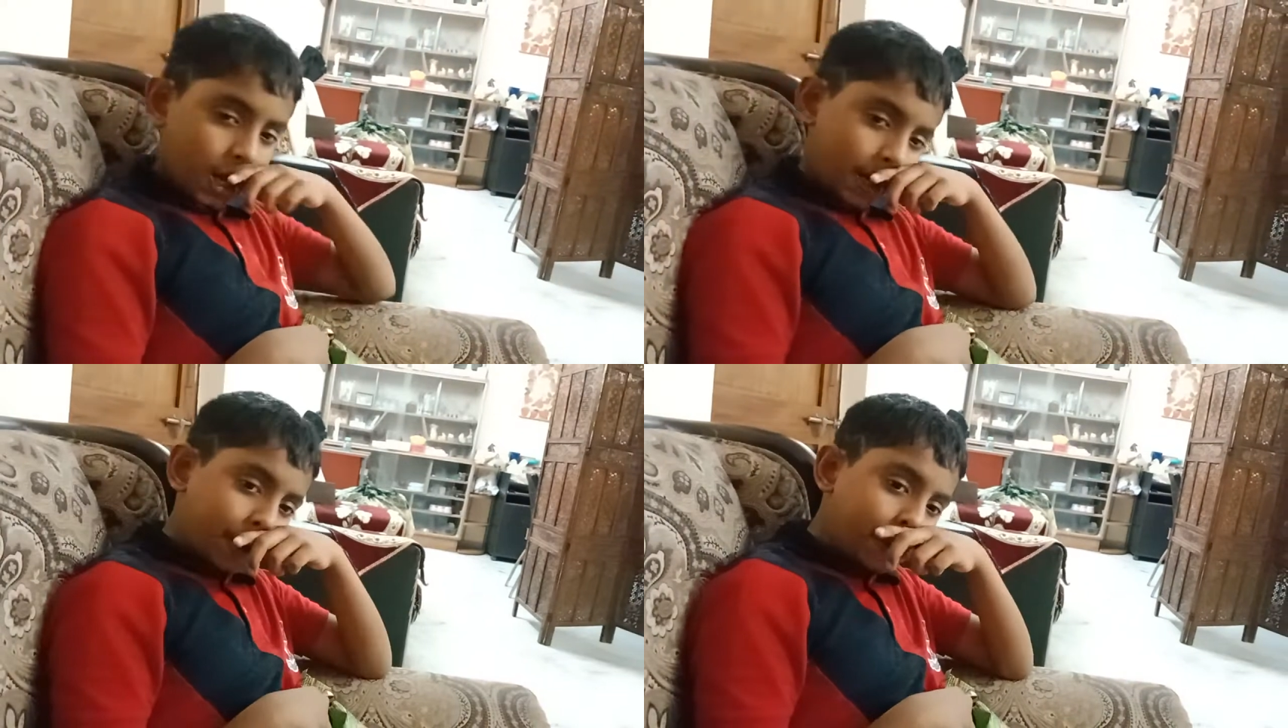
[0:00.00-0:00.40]

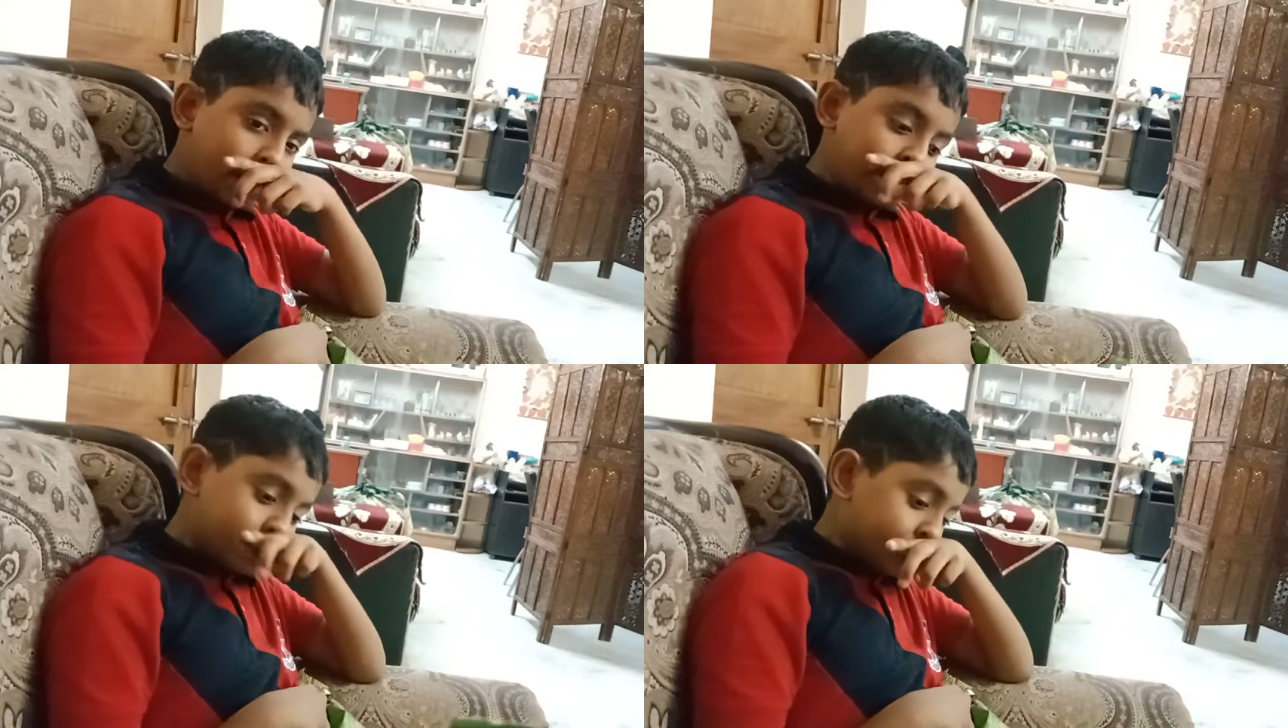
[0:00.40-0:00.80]
for
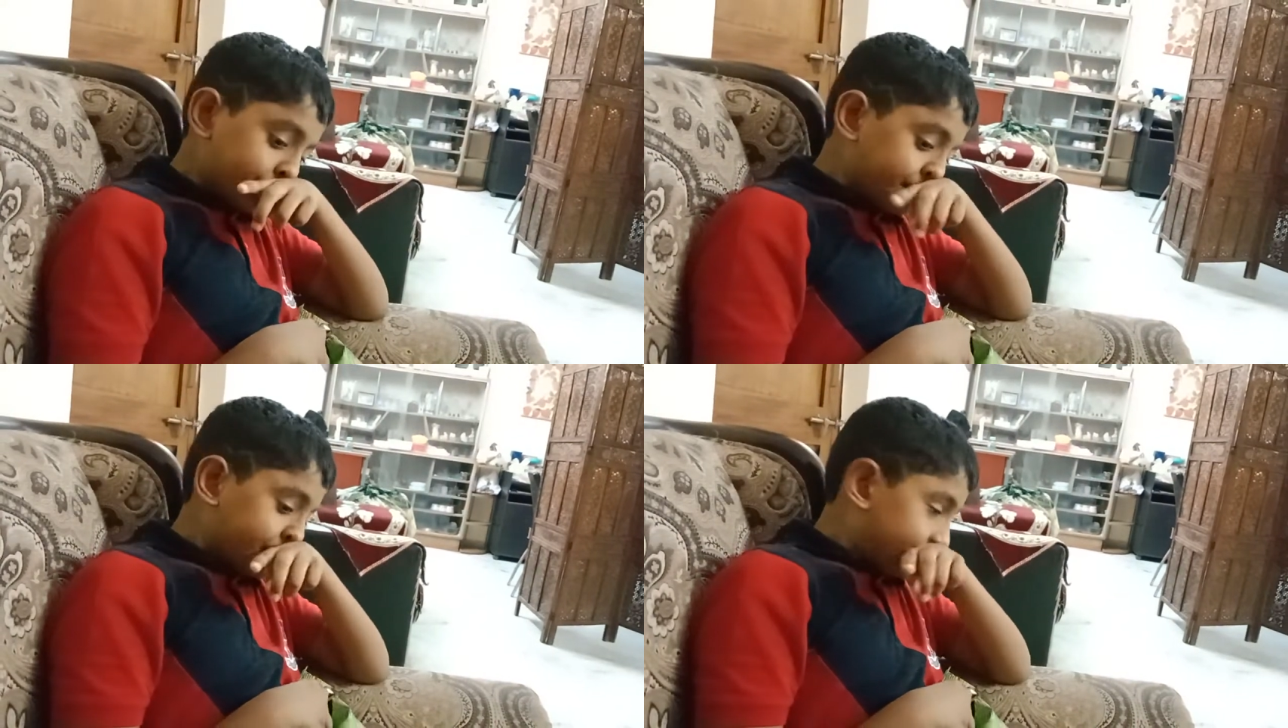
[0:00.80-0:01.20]
I think
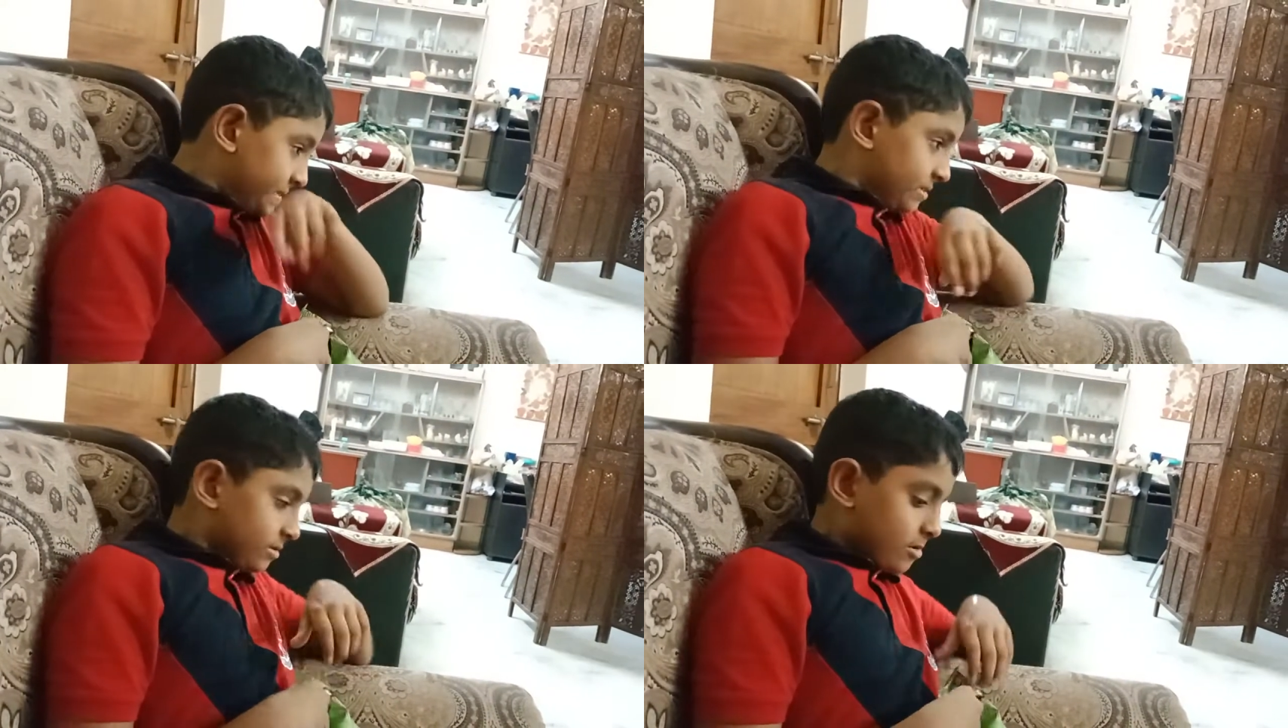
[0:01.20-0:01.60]

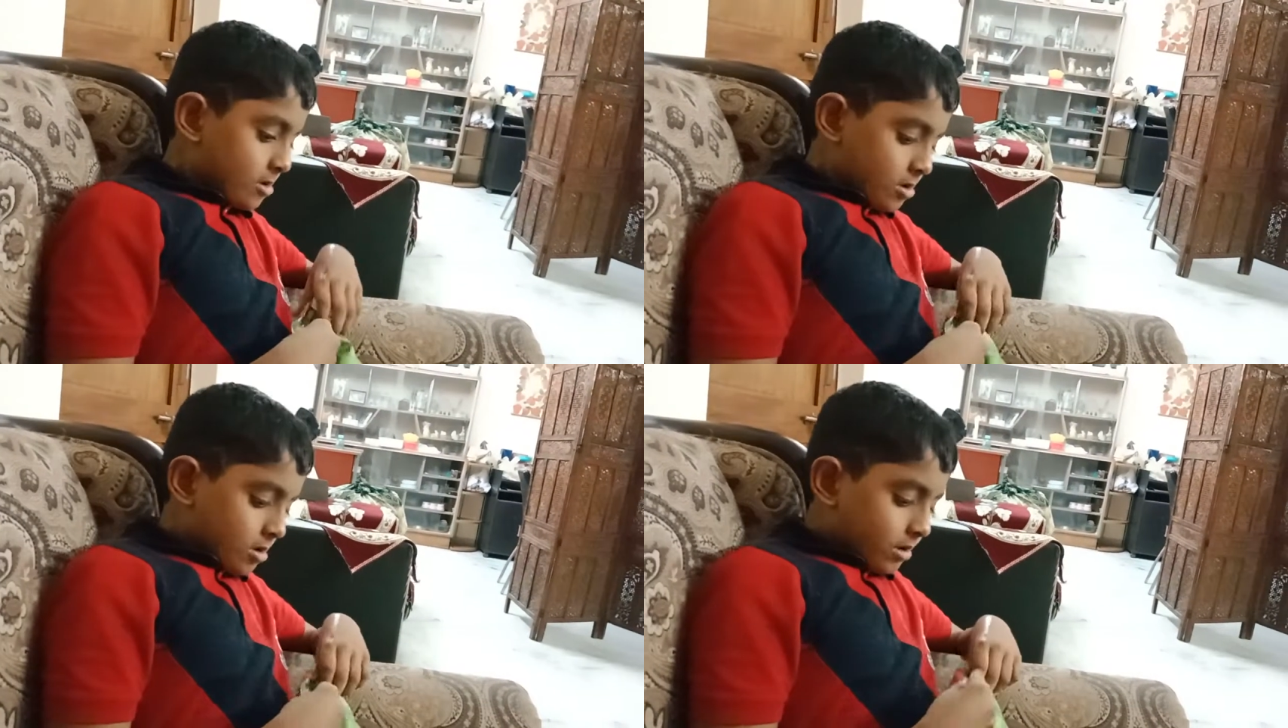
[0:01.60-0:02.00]
190
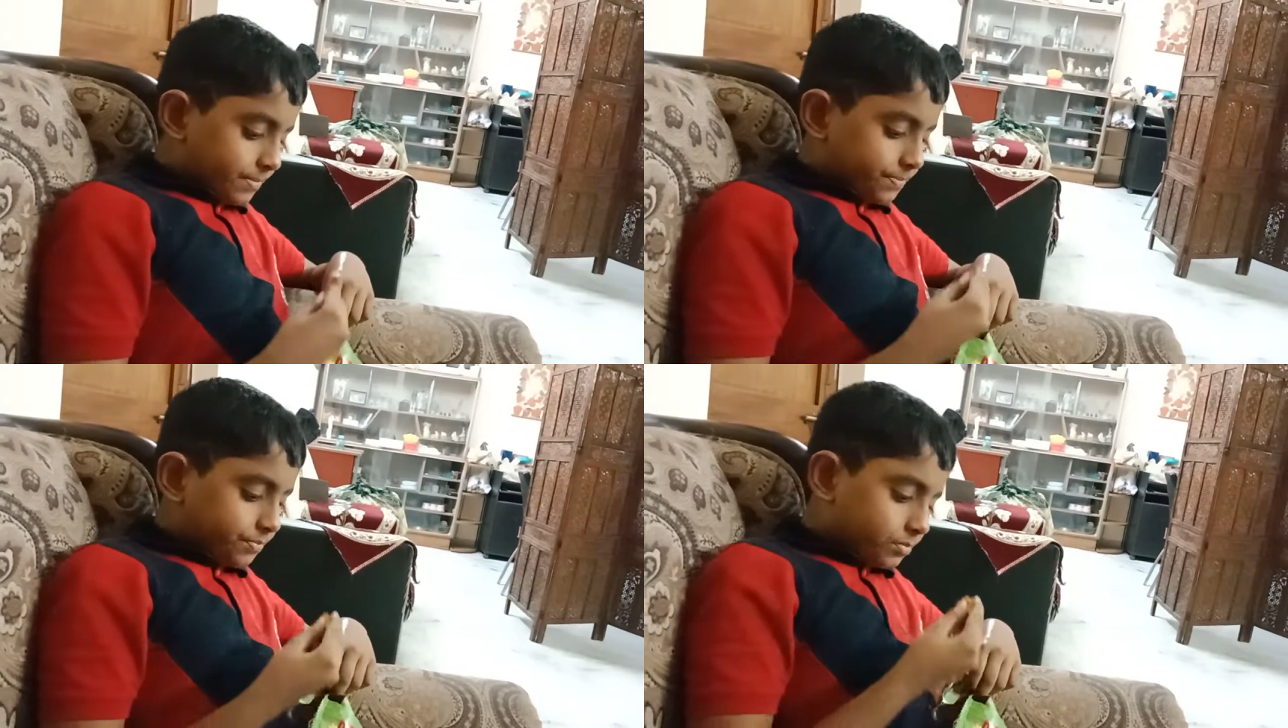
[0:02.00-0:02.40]
rupees,
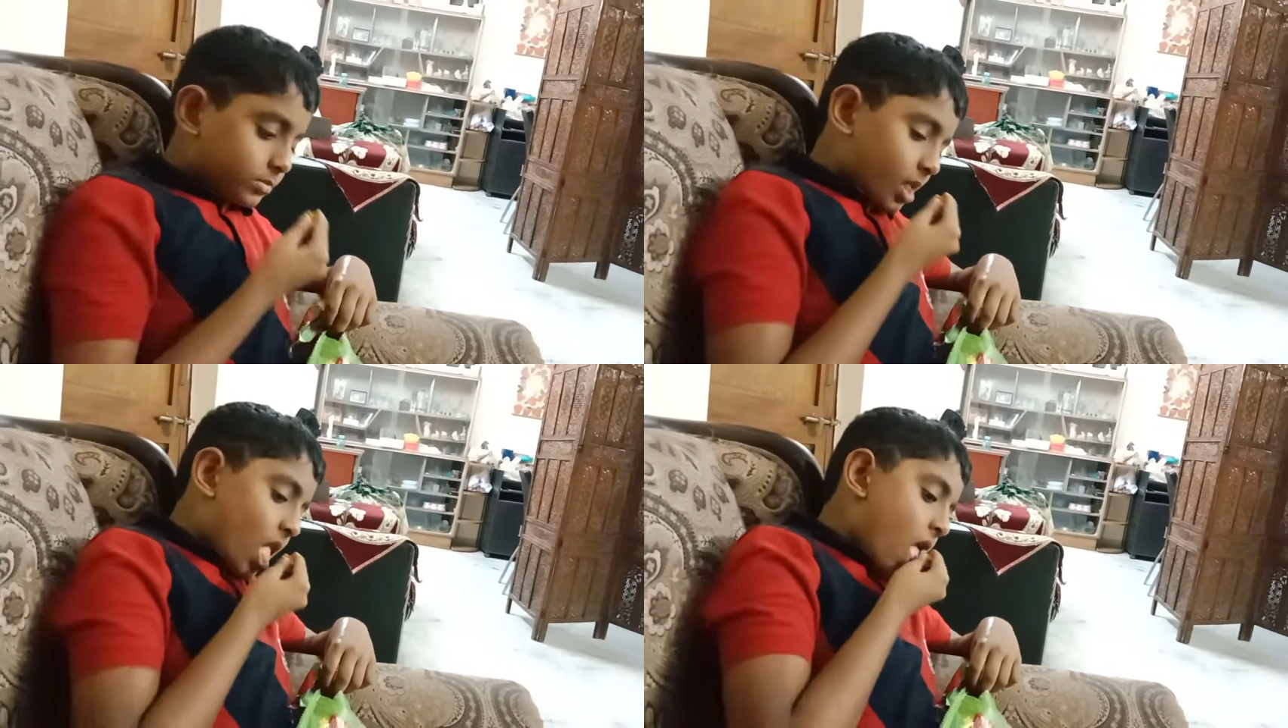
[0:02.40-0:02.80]

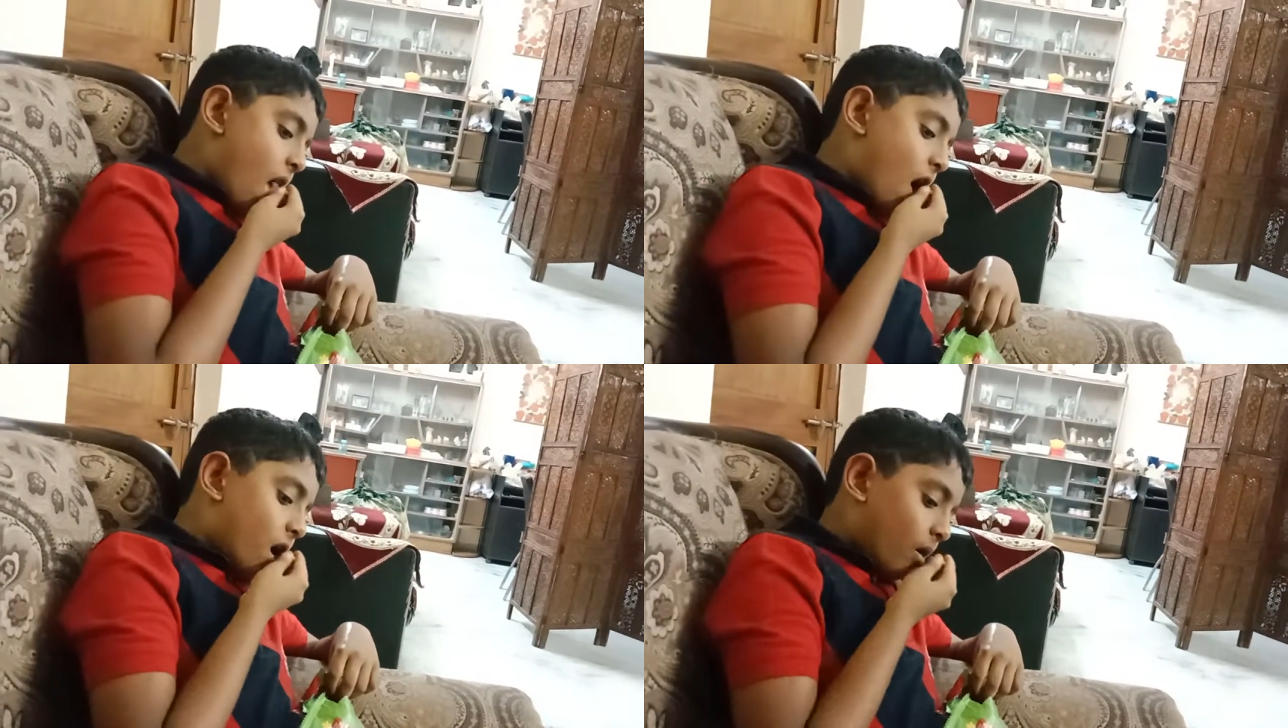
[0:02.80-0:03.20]
and
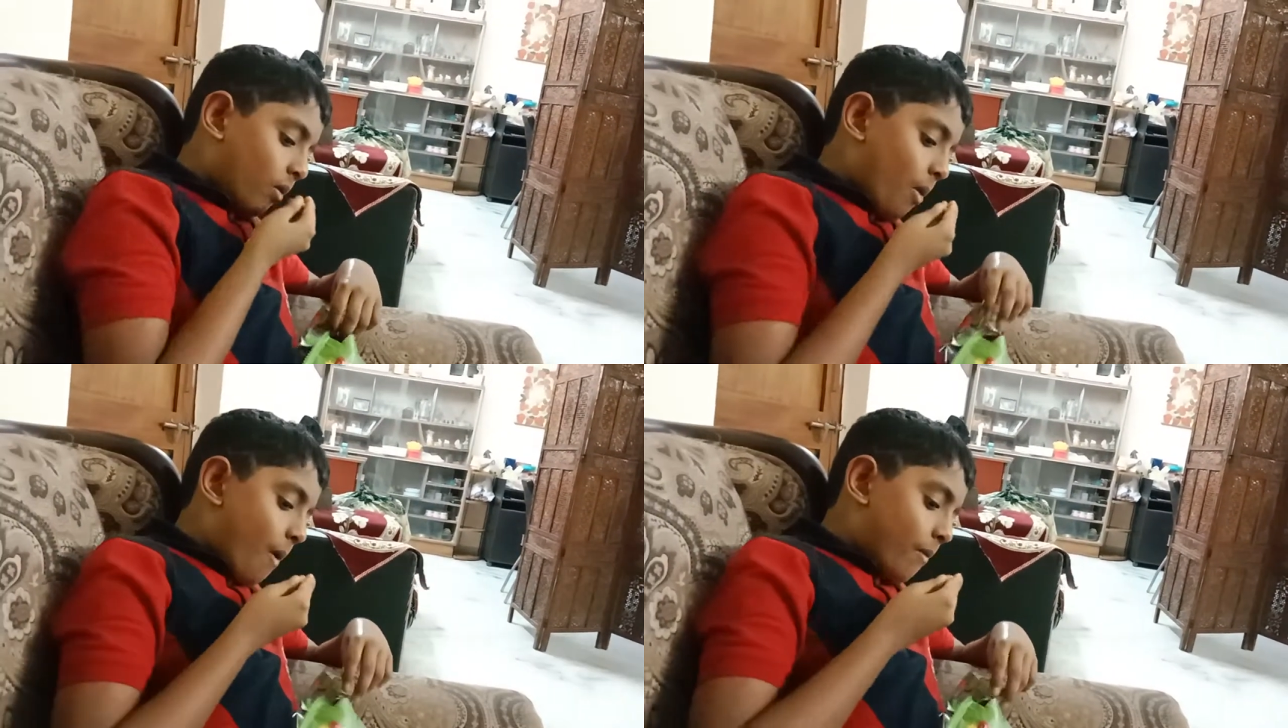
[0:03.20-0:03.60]
otherwise